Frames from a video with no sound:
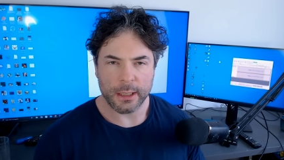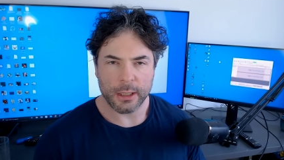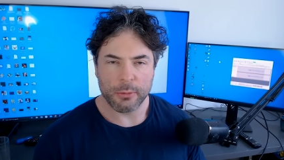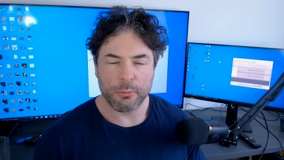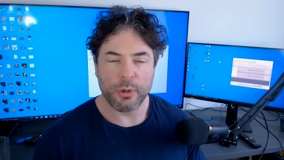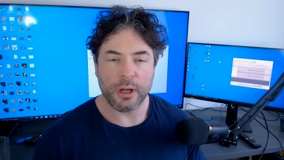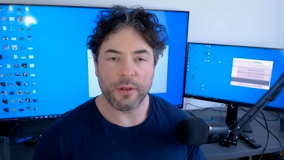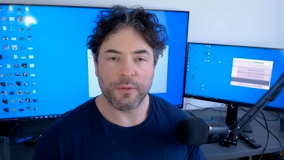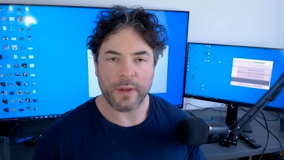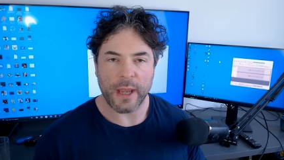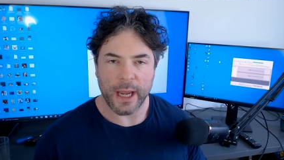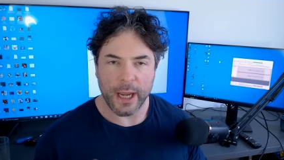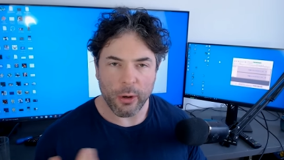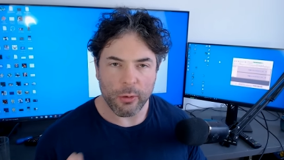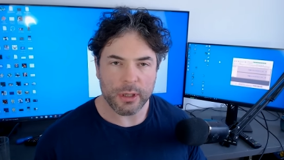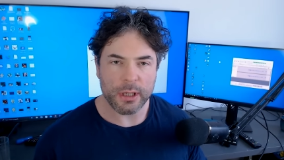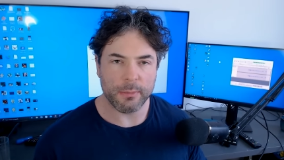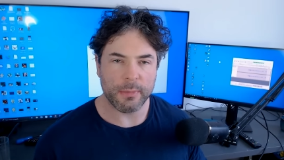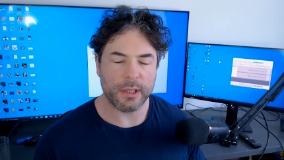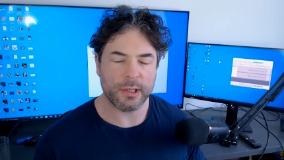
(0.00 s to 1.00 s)
with
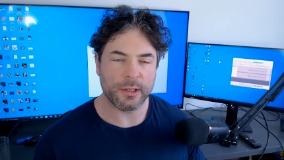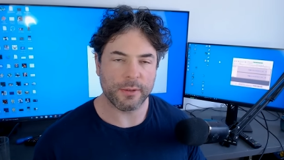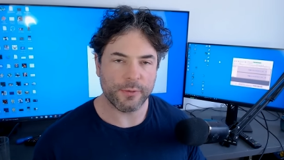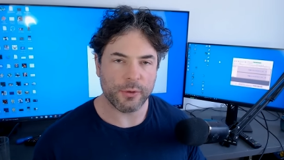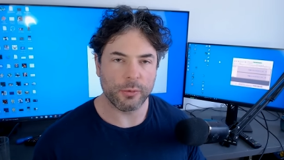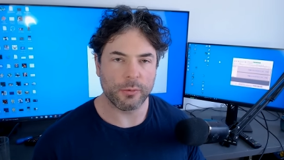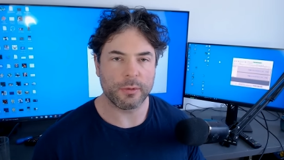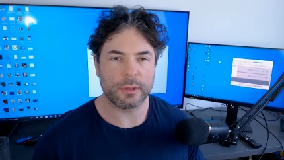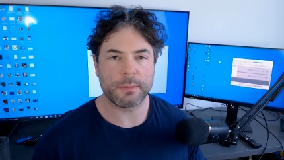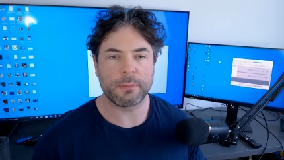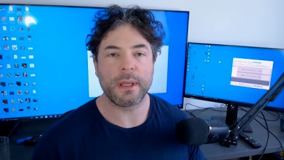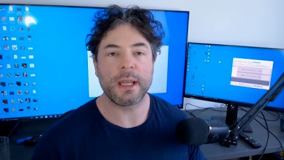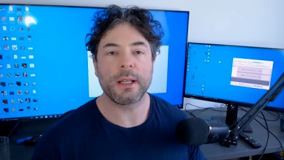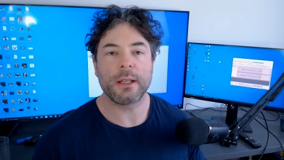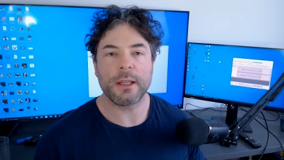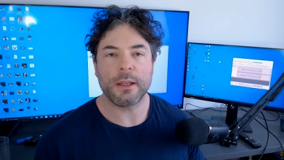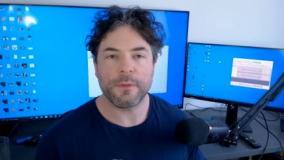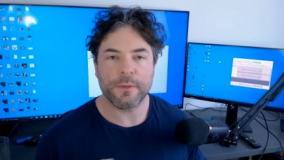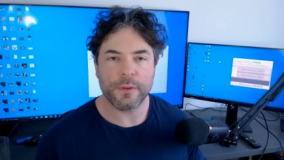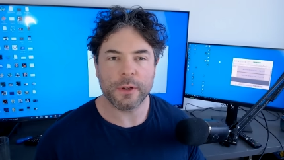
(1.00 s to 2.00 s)
Alchemist of course being
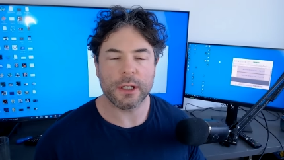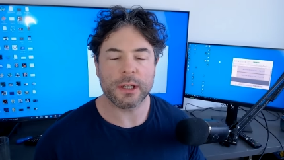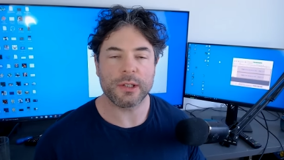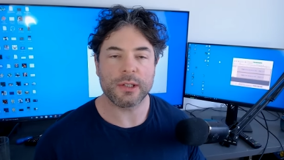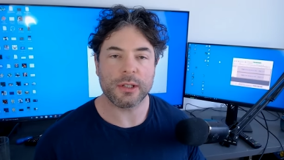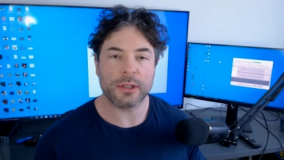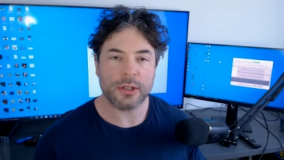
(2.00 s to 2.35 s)
the first